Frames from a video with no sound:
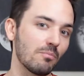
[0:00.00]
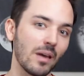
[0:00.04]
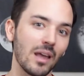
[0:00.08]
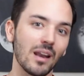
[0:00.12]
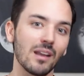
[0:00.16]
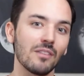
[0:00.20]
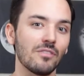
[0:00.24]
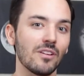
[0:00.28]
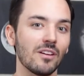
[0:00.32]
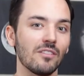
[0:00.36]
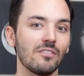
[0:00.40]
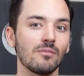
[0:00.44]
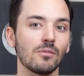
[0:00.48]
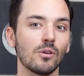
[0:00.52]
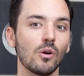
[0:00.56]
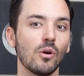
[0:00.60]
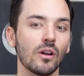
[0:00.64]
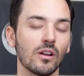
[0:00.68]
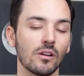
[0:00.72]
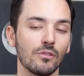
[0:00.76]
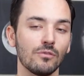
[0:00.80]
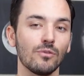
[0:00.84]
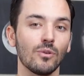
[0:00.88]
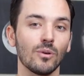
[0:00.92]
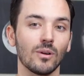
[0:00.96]
benefit from
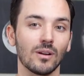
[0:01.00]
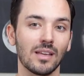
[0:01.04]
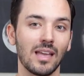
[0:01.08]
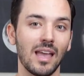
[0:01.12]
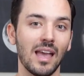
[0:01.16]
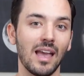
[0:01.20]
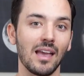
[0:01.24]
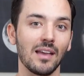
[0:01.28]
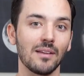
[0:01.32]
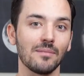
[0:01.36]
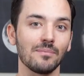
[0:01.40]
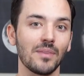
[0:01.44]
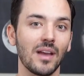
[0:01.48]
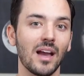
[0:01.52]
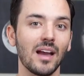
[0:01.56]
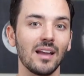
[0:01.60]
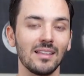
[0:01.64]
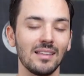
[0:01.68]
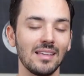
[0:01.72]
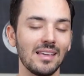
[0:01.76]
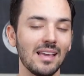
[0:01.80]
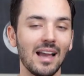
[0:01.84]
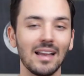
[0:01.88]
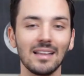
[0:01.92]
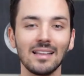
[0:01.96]
going to 4K. I,
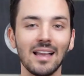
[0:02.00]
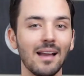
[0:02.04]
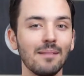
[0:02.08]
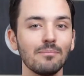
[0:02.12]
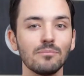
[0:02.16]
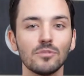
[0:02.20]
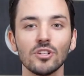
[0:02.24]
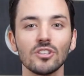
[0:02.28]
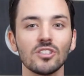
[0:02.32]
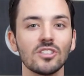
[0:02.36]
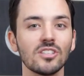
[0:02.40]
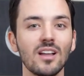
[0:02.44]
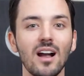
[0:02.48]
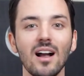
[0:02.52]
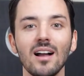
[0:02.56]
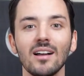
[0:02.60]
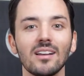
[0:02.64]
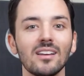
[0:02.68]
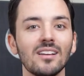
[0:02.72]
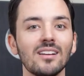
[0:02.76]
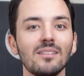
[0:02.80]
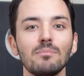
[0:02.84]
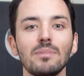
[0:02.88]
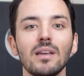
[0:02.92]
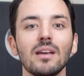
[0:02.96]
am just not
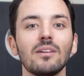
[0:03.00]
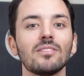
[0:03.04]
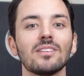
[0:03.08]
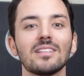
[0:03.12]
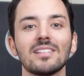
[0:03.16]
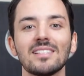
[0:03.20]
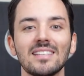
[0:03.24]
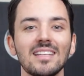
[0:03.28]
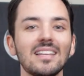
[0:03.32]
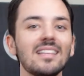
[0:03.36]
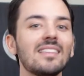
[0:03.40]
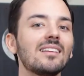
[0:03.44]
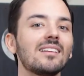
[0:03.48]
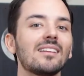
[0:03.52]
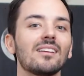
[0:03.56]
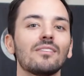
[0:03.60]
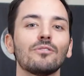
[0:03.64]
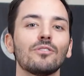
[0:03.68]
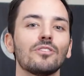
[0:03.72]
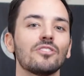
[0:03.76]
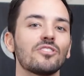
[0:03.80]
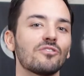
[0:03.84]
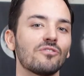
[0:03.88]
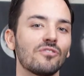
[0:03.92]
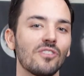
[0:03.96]
gonna be able to see the
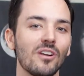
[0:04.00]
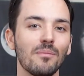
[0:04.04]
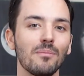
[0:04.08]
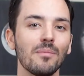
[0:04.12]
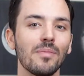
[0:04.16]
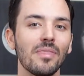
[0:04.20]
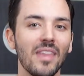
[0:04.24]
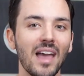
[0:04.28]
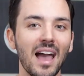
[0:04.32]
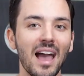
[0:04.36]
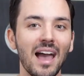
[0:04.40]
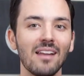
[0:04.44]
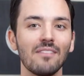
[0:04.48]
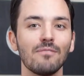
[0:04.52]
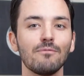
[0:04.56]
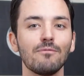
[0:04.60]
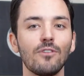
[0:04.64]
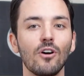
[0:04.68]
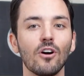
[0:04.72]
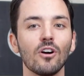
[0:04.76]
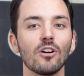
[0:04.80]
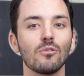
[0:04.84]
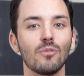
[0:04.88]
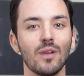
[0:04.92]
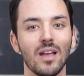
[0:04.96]
difference from that
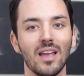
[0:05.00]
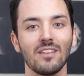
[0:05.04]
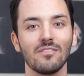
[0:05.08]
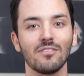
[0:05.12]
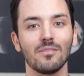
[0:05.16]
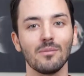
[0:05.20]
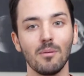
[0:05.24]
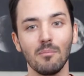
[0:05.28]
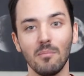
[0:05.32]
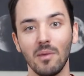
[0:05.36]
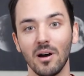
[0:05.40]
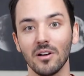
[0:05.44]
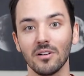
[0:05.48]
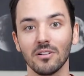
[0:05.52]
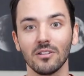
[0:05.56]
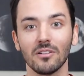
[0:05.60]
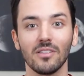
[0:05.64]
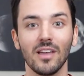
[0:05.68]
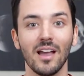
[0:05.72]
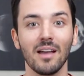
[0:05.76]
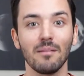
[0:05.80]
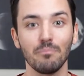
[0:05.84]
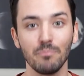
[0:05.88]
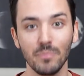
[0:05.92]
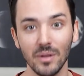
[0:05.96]
far away from a monitor
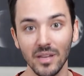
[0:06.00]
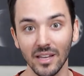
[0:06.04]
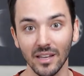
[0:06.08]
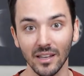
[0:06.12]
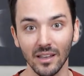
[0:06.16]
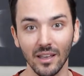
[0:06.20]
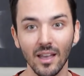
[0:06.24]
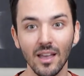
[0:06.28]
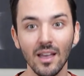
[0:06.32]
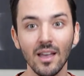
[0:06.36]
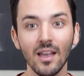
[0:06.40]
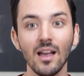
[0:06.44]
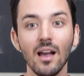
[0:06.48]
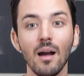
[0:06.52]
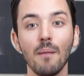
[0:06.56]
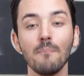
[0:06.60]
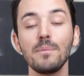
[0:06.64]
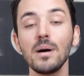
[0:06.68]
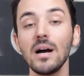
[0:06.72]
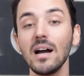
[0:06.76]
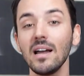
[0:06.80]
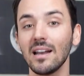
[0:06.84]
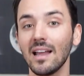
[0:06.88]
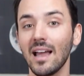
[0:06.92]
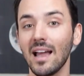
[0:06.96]
that big.
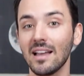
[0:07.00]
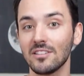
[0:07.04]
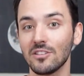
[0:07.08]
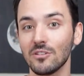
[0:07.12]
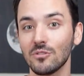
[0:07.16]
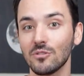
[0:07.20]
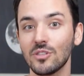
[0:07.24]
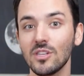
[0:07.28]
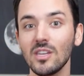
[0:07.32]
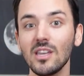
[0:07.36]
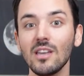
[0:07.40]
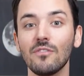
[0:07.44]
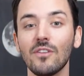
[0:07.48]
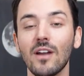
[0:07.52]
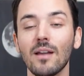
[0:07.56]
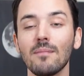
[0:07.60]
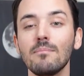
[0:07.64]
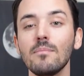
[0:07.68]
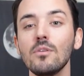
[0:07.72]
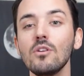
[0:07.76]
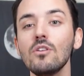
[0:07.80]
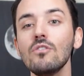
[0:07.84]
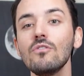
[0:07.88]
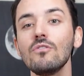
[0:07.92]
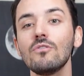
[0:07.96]
But as you see, if I
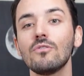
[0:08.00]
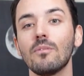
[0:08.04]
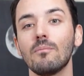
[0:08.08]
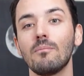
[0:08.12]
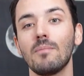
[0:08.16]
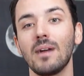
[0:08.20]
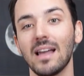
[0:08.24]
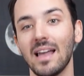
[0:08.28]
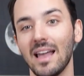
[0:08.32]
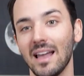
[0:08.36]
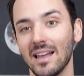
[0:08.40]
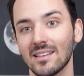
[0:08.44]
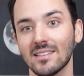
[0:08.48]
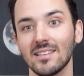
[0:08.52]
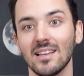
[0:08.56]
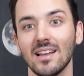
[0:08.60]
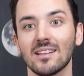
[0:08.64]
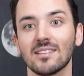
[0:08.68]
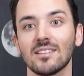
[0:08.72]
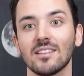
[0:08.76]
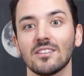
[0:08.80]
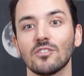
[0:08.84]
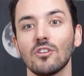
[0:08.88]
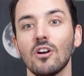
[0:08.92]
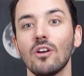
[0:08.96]
move my
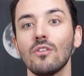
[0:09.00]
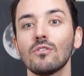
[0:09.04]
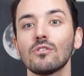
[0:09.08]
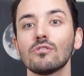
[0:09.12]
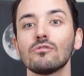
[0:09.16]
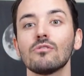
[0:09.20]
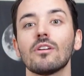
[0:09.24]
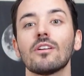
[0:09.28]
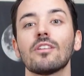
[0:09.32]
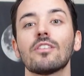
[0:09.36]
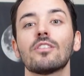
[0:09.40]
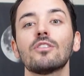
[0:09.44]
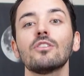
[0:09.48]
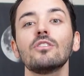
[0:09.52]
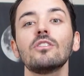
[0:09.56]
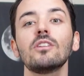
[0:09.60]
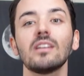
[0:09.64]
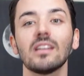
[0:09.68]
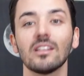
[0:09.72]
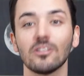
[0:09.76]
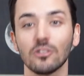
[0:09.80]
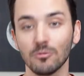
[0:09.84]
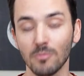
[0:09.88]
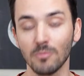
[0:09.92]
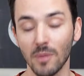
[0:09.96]
x-axis over to a
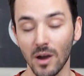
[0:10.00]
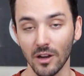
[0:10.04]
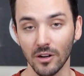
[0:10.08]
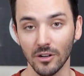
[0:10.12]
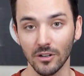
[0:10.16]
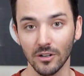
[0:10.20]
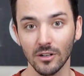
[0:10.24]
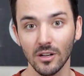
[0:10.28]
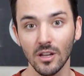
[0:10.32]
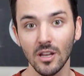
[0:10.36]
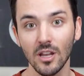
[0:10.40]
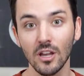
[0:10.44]
30-inch monitor,